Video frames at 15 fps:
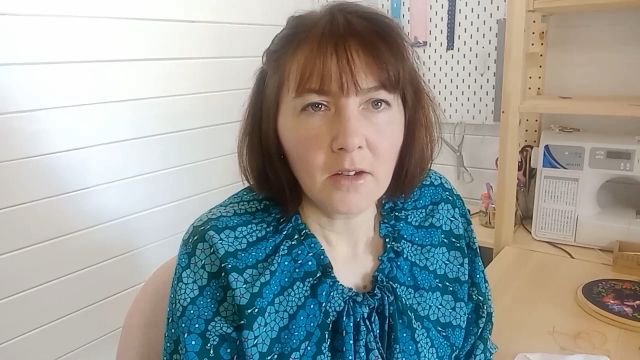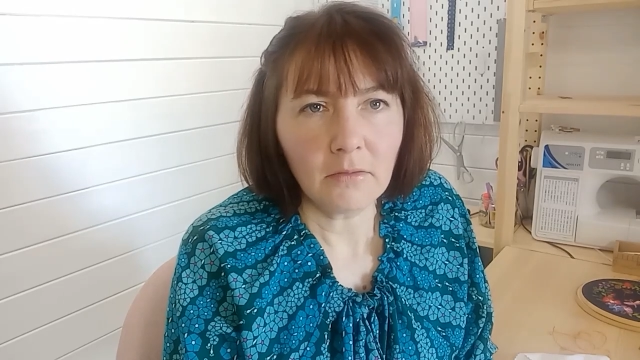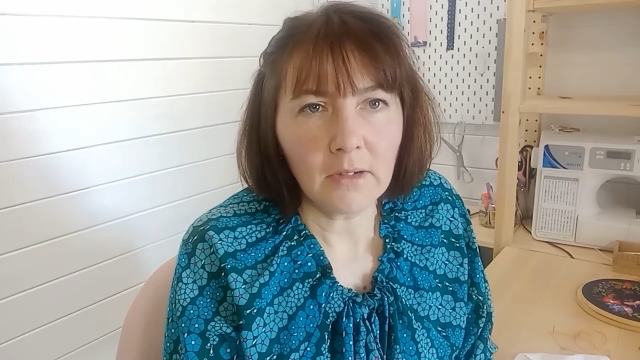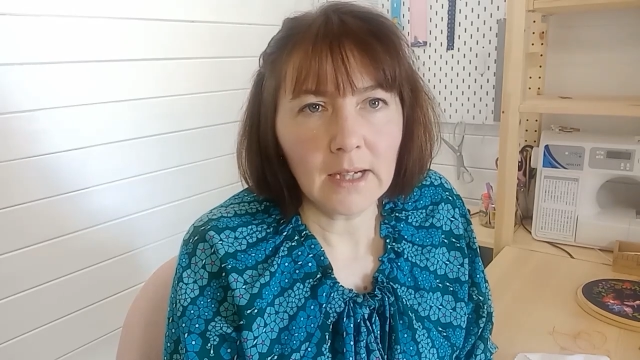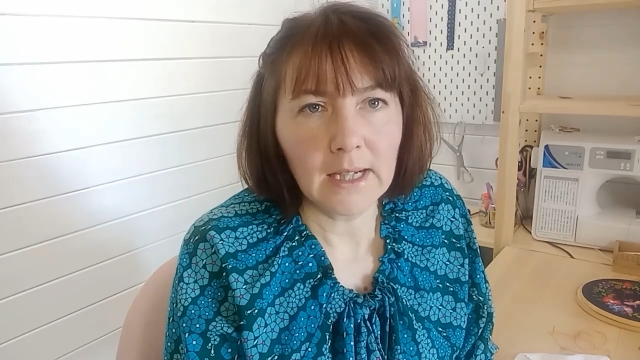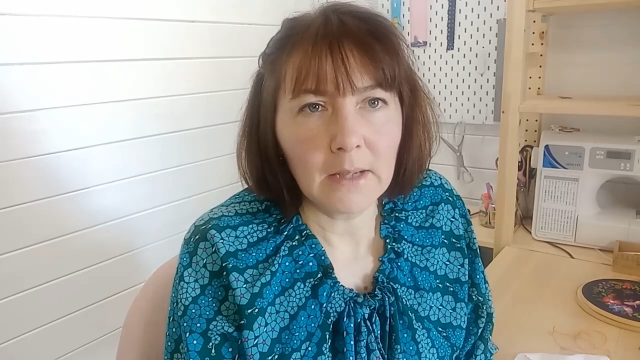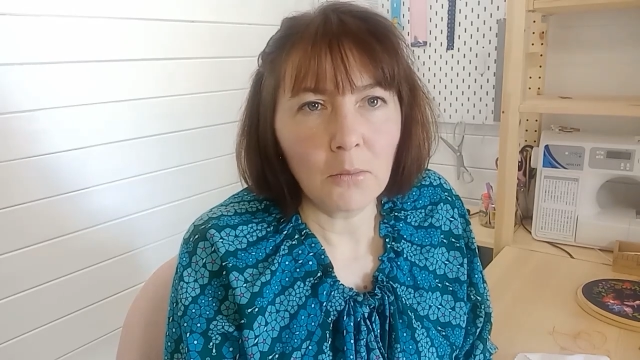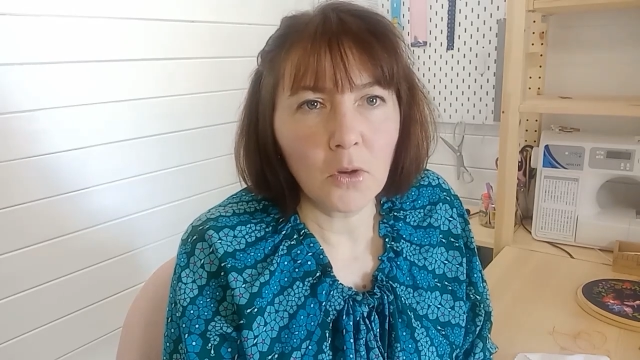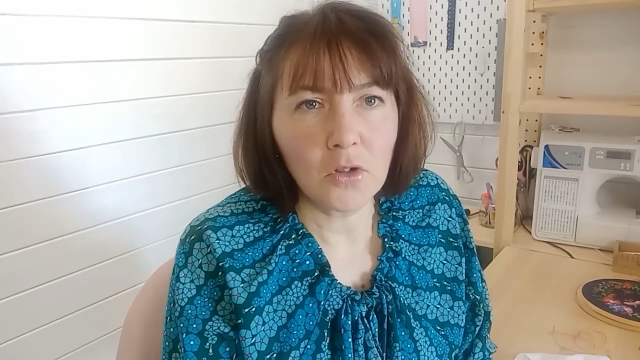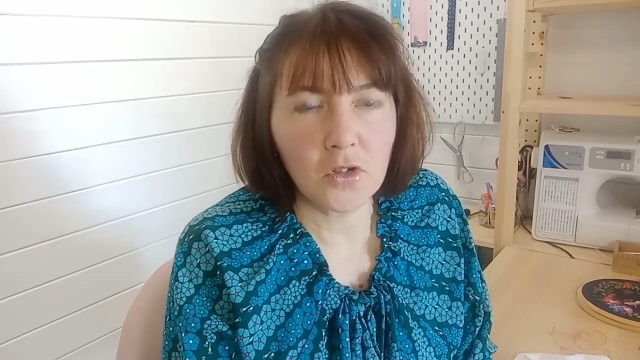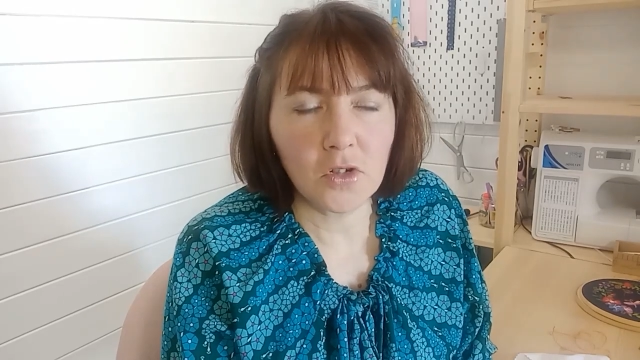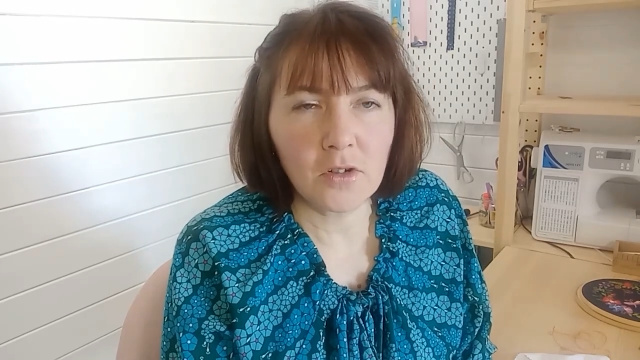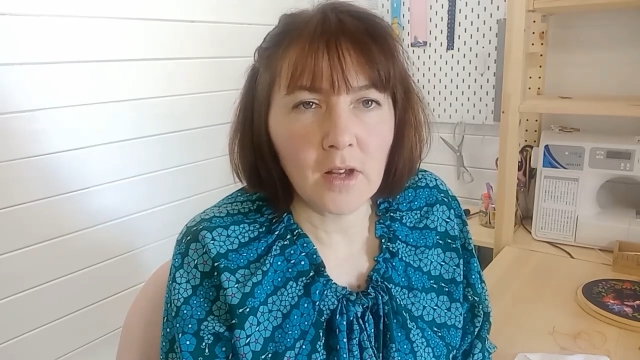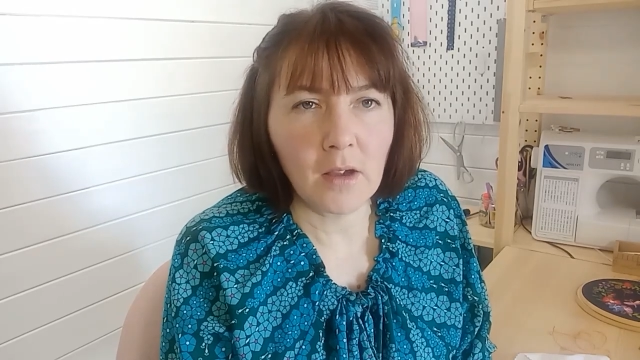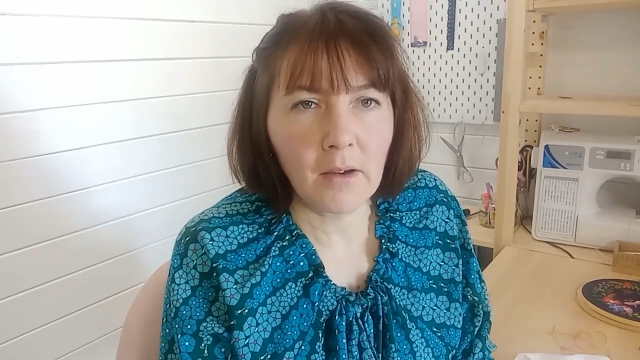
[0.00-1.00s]
Really, once
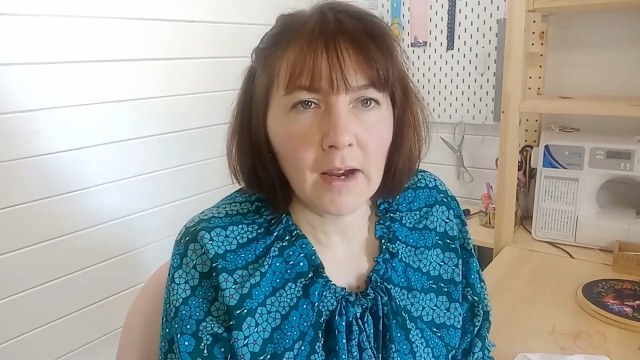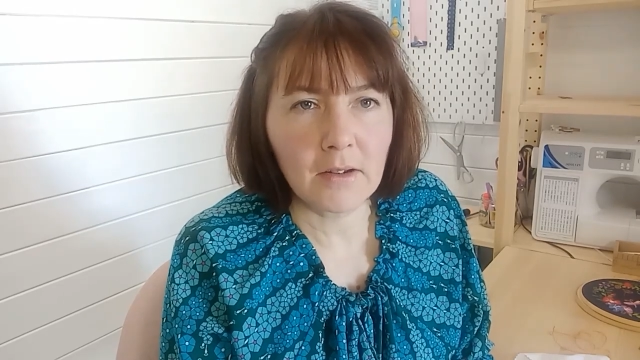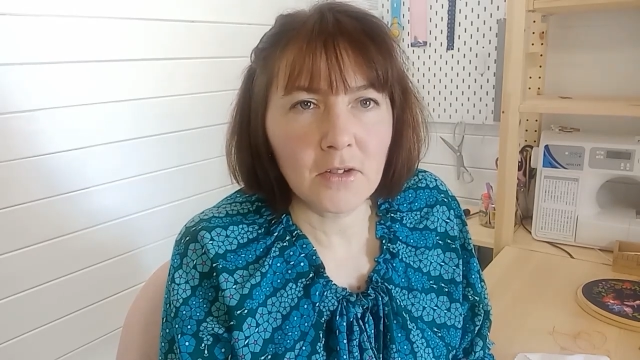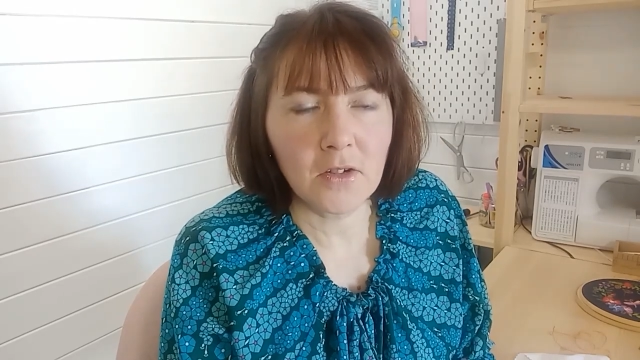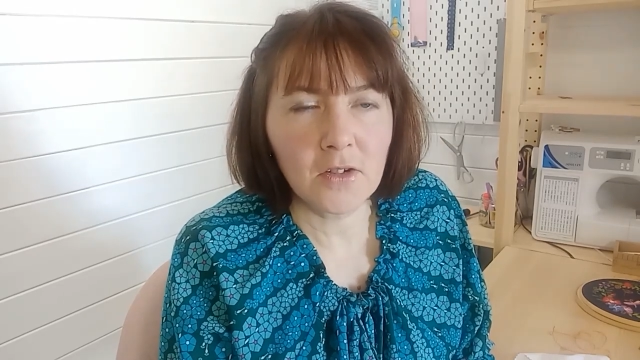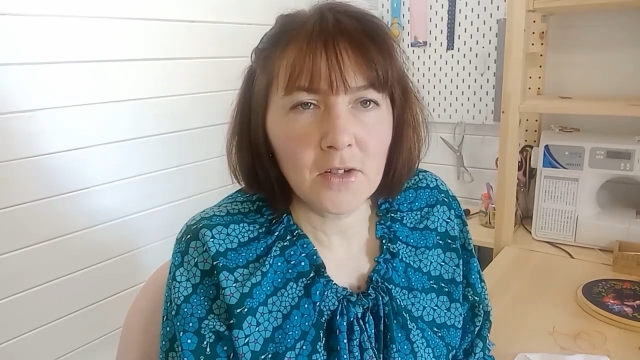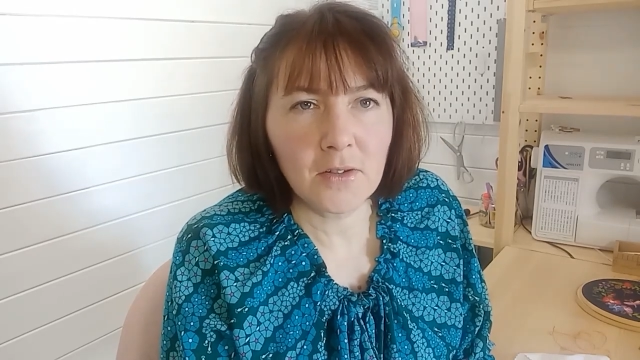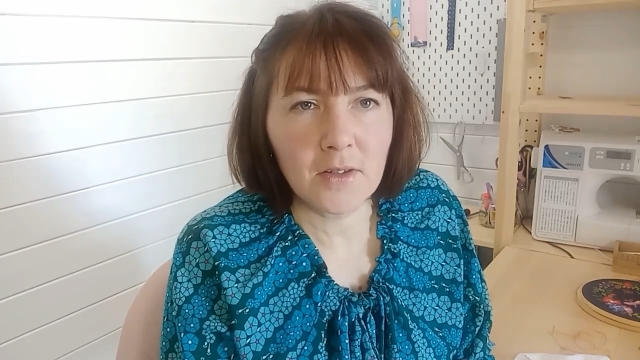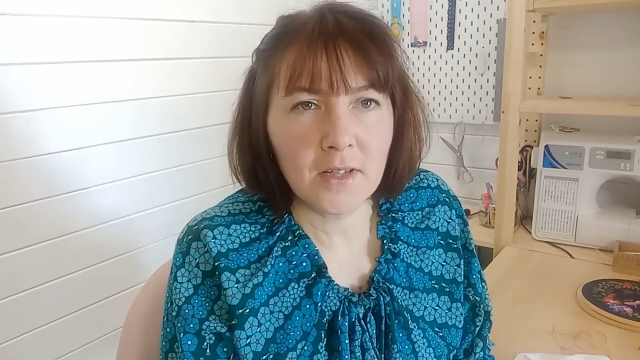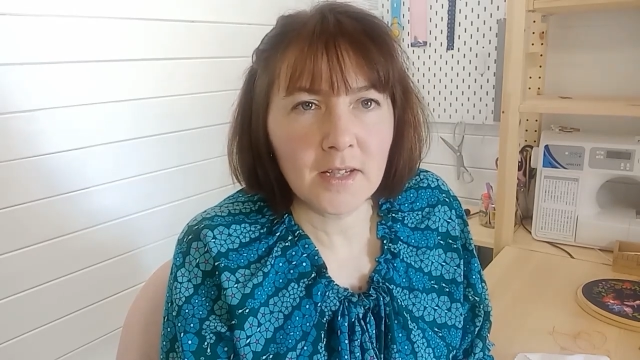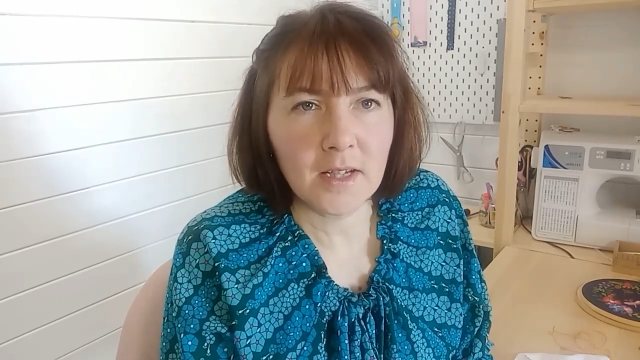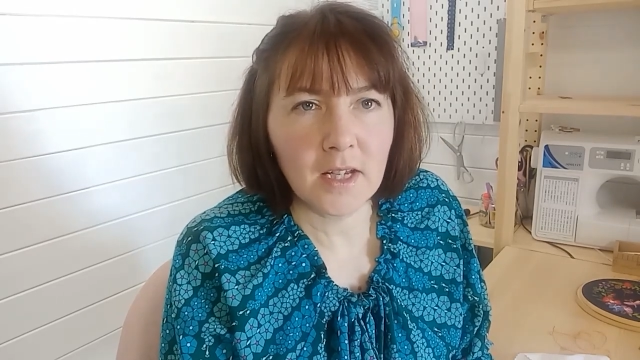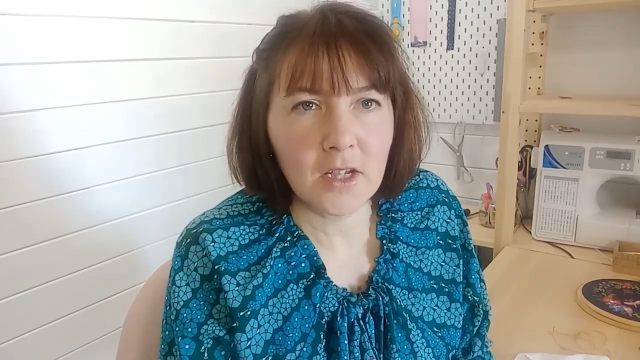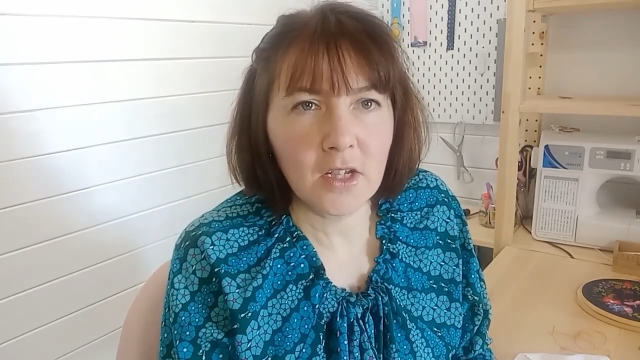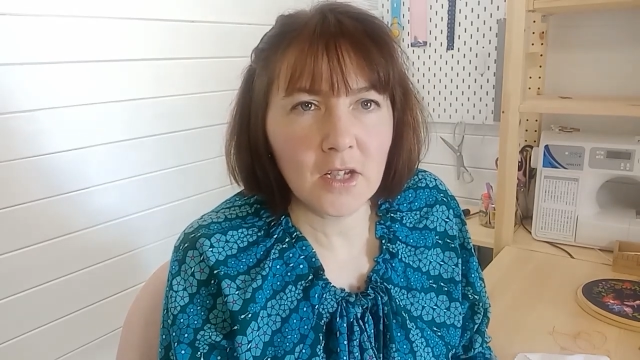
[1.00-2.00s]
you know how to do the
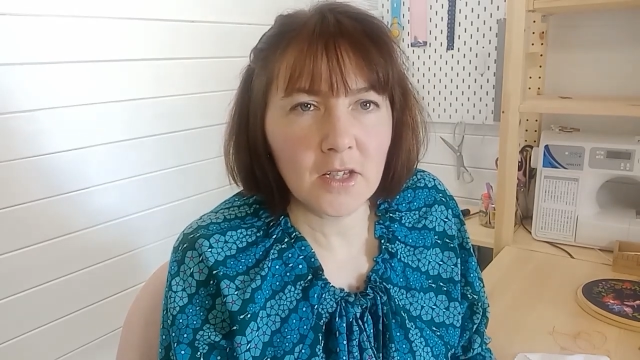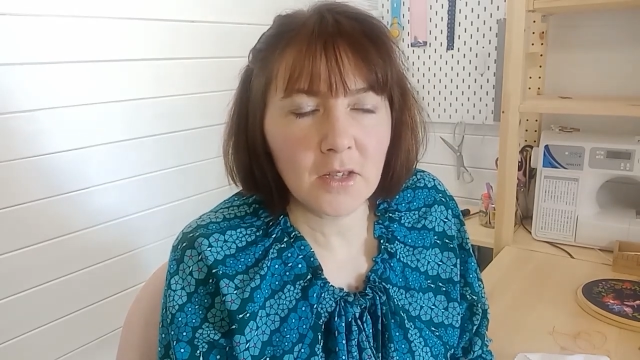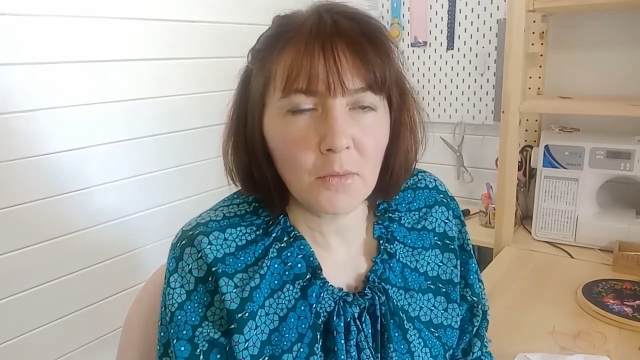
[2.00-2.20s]
stitches,